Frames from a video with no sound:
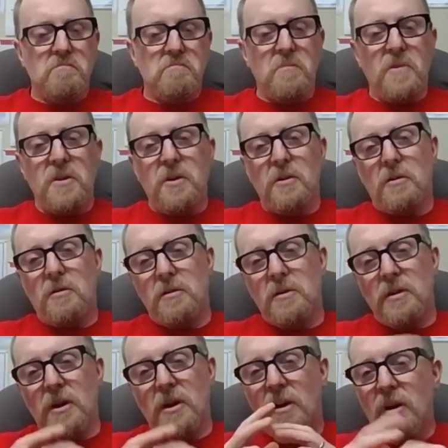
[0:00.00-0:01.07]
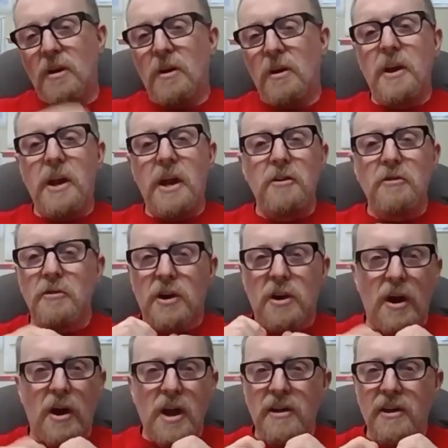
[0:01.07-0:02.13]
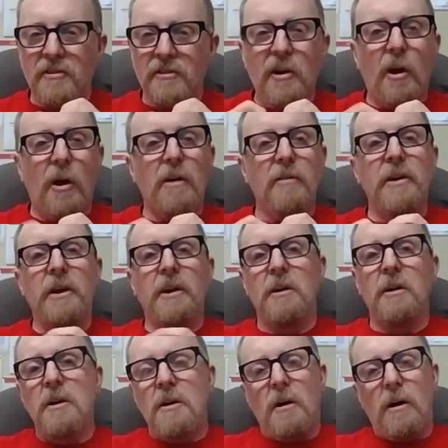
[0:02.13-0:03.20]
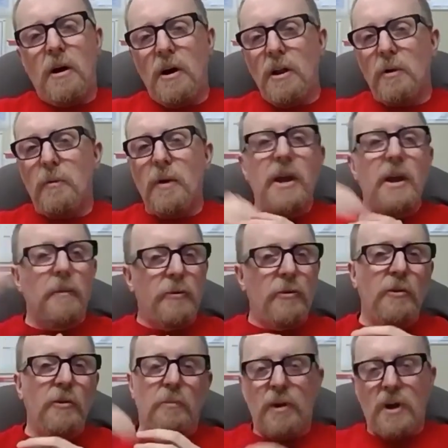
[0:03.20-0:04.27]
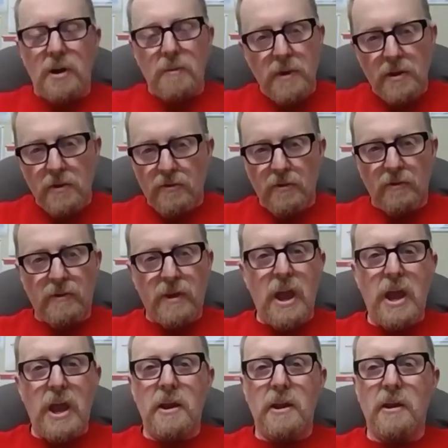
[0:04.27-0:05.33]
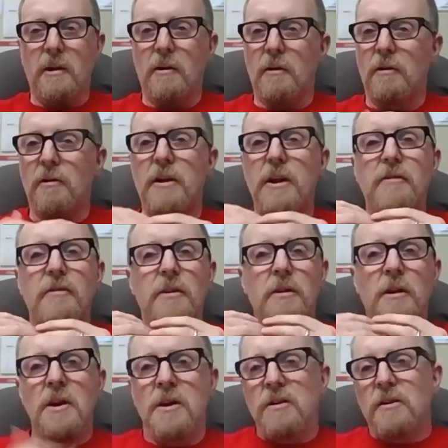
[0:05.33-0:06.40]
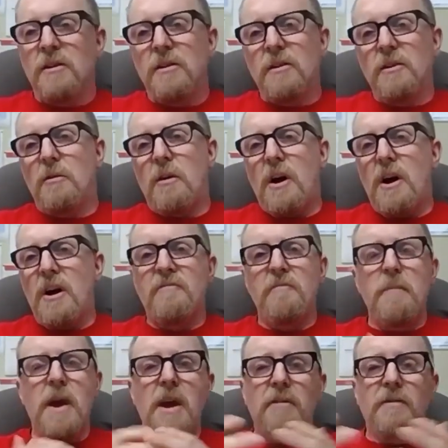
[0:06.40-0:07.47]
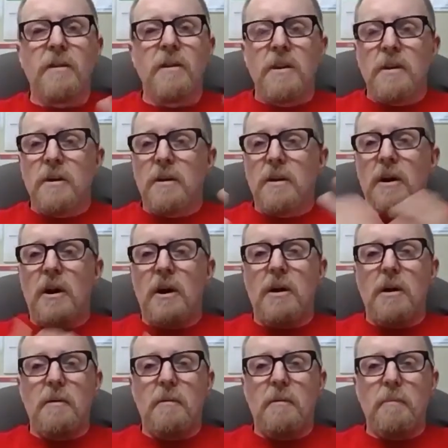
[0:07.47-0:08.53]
you know, uh, an Inuk guy that's carving all the way up to the Prime Minister of Canada, or even, you know, I've met. Uh,